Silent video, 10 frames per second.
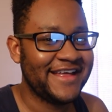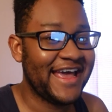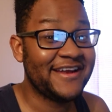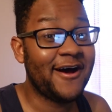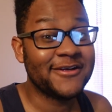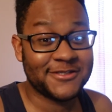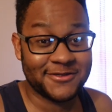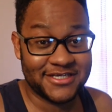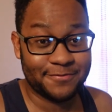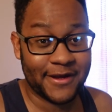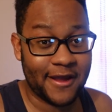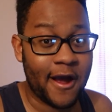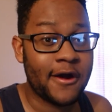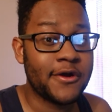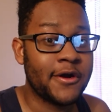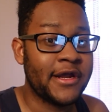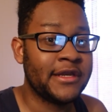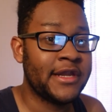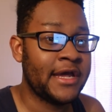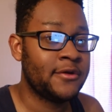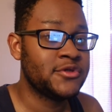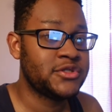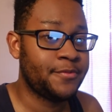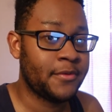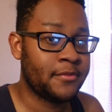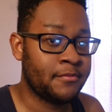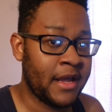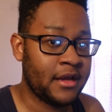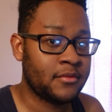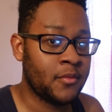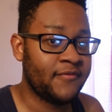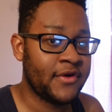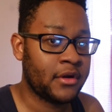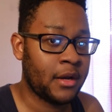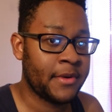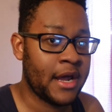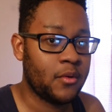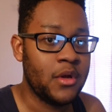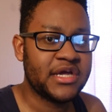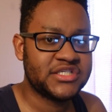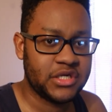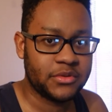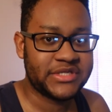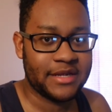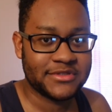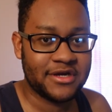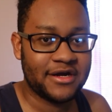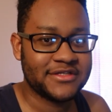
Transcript: And also, she's playing Hawk Girl in that new Superman movie that's coming out next year with James Gunn.